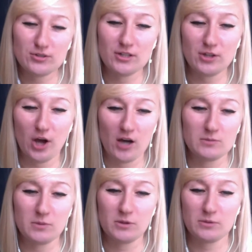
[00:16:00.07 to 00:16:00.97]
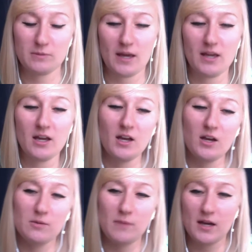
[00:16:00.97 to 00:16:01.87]
at the hospital with my
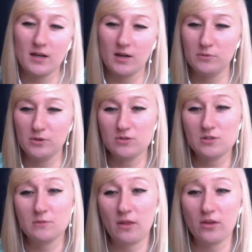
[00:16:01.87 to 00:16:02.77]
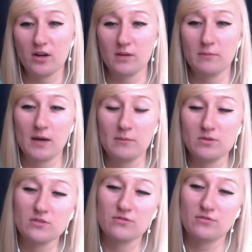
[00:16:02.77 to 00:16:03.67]
abused mother and my
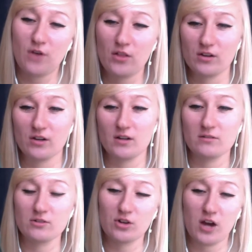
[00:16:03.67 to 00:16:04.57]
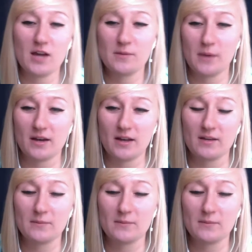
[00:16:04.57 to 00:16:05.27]
abusive father and cry about it. And I'm like,